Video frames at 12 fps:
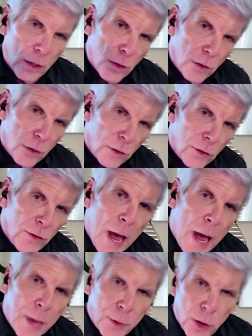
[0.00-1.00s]
a
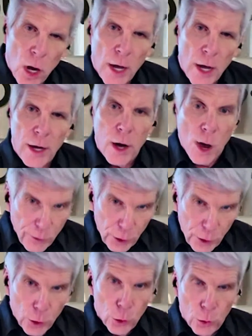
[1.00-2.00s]
snapshot
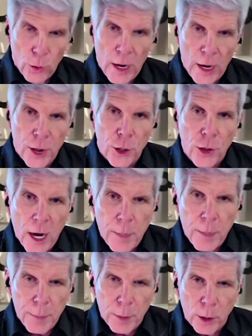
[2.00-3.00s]
of you and your
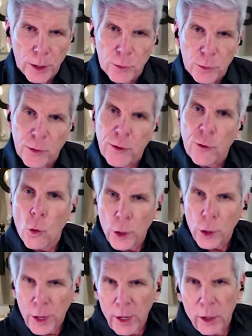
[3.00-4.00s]
capabilities
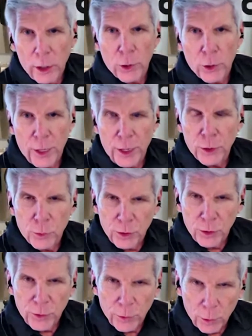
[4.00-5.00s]
before you get onto a
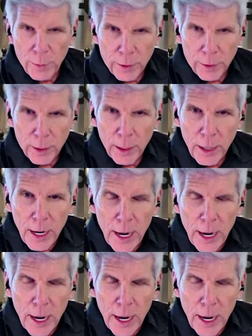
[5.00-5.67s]
dangerous piece of equipment.